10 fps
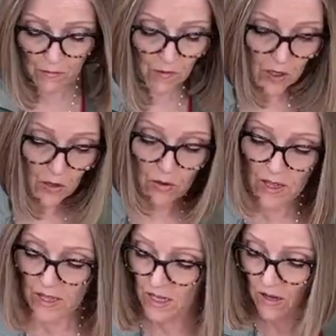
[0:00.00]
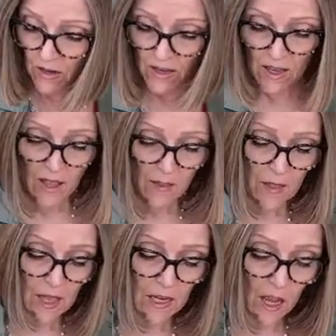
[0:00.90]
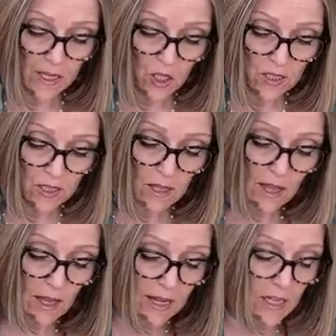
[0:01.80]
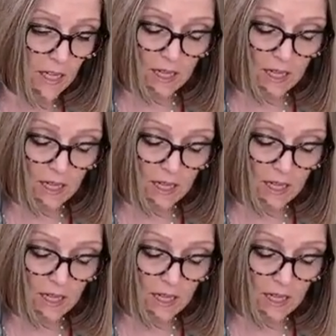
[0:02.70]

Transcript: the view here. Then I like to